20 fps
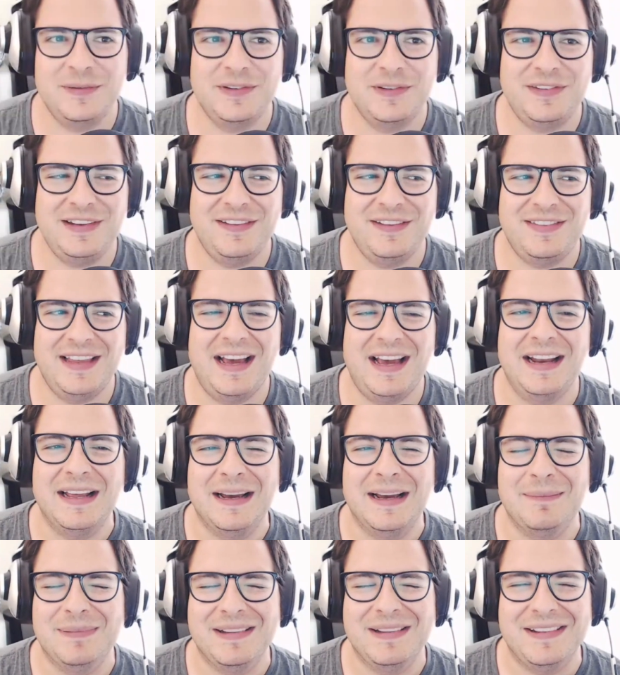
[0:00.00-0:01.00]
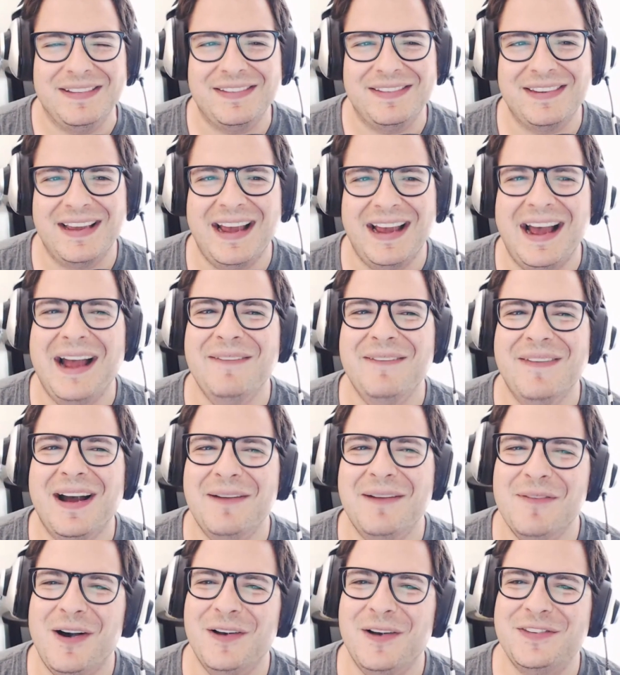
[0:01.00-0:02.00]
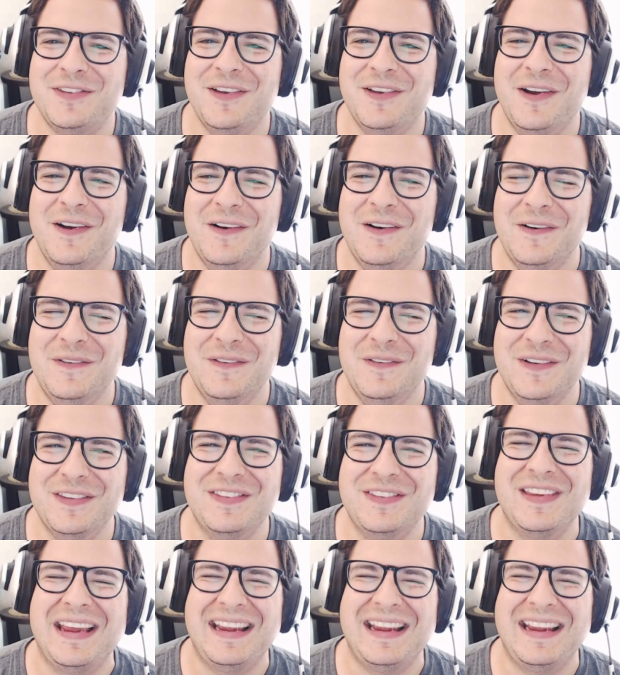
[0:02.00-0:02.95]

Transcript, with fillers: I see if that know. happens. I'm, I'm also feeling, we'll see.